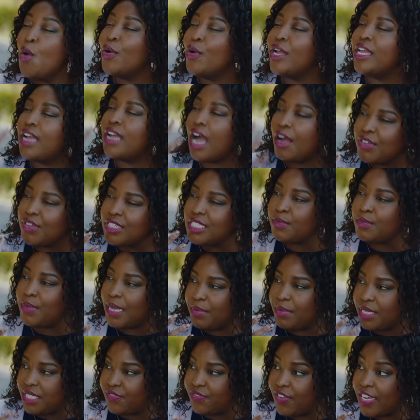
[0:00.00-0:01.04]
where he covers the
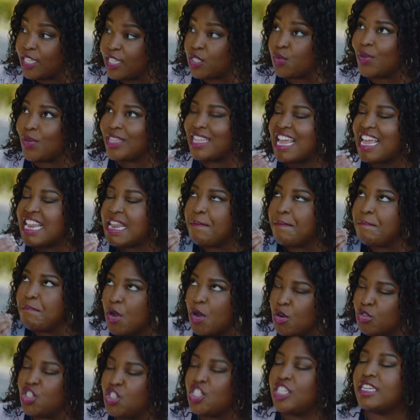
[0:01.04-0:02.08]
baby's face with an
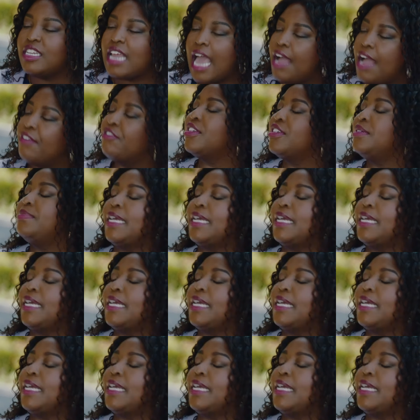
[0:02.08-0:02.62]
emoji in every